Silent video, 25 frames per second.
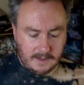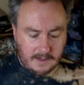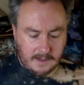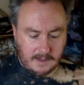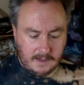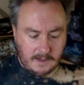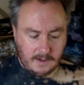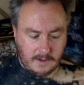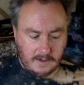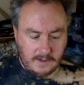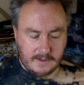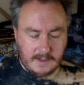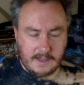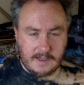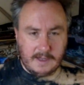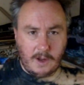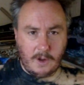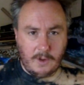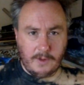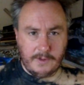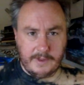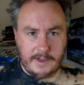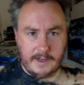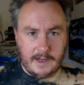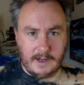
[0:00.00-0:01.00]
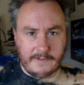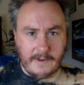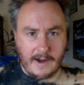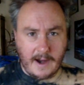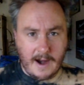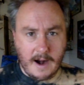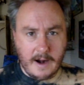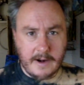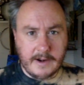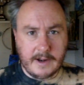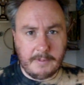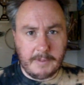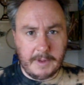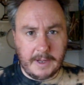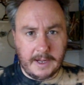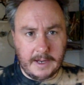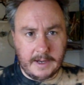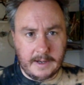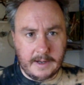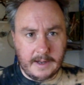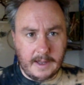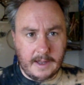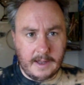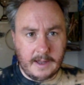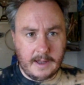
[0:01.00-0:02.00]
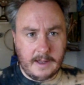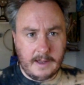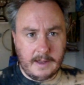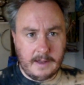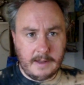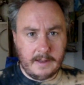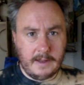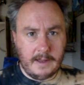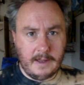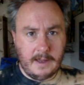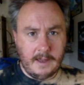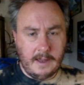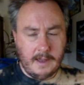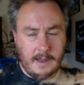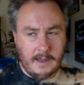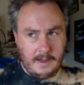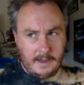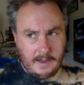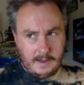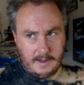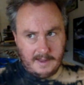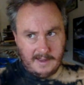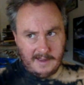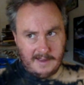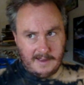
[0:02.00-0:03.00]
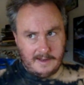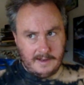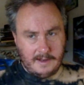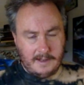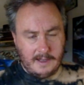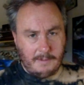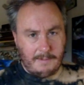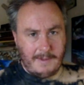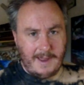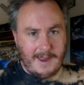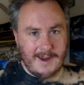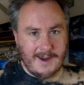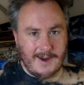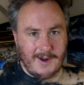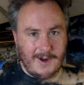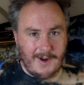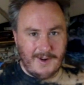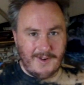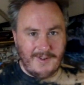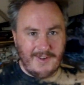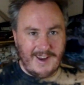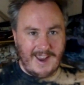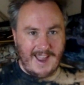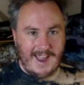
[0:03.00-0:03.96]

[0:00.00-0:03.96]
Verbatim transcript: you know, the whole thing of art being the the maker of